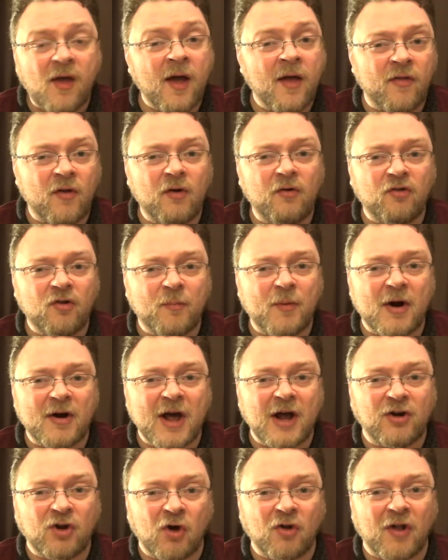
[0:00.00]
And there's the part
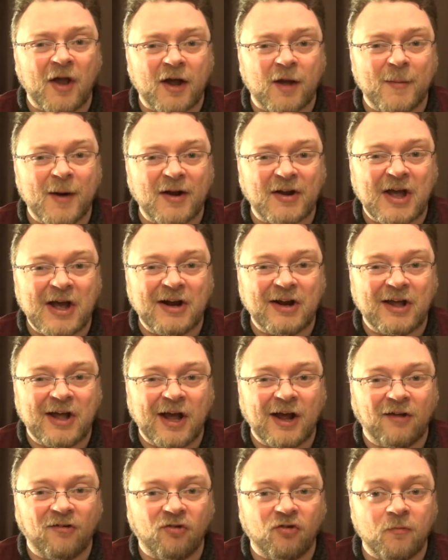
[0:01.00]
I don't like about candy
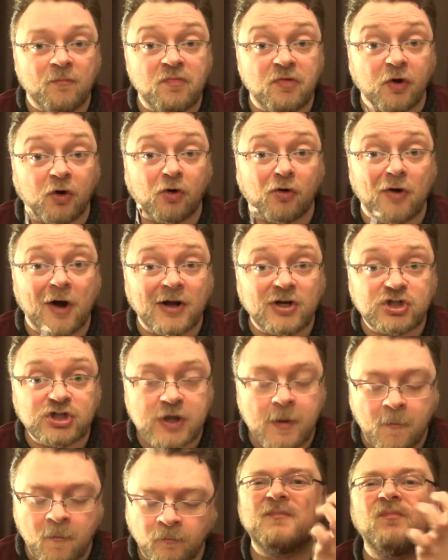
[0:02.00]
canes. The
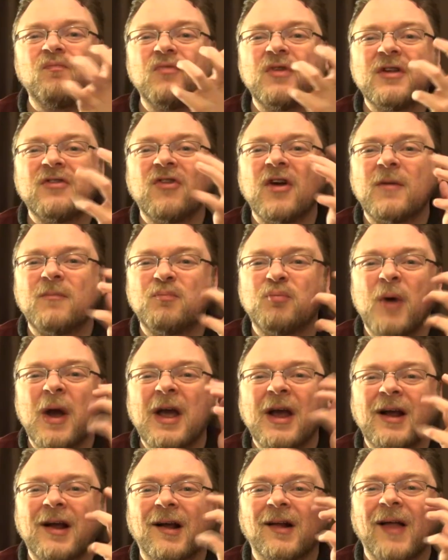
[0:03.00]
crunch. It's like
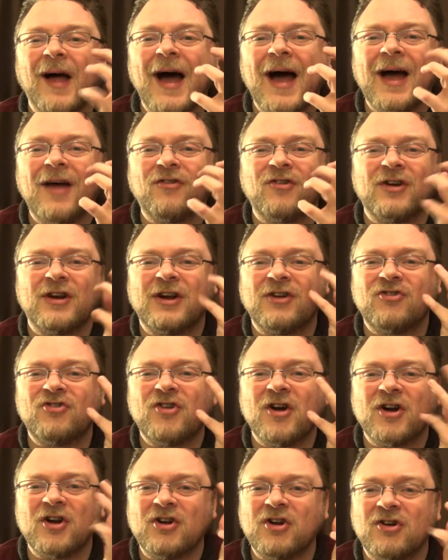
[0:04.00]
breaking glass and get
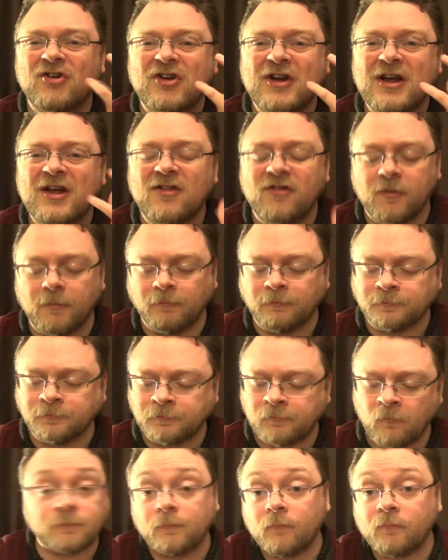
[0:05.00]
stuck in your teeth, and
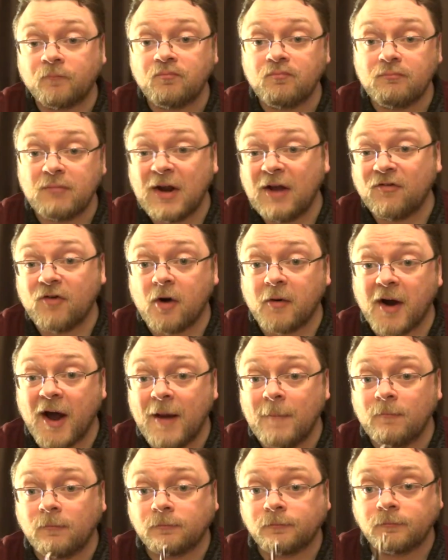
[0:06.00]
but that's
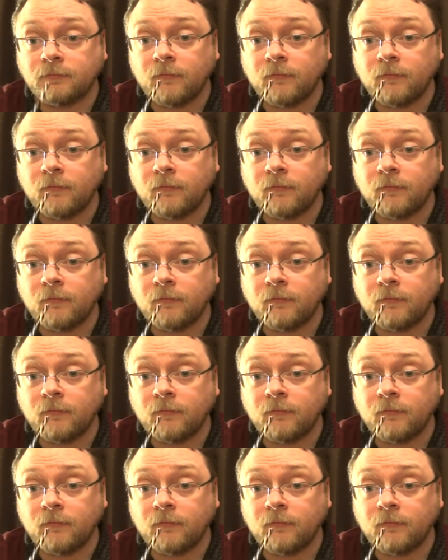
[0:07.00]
alright.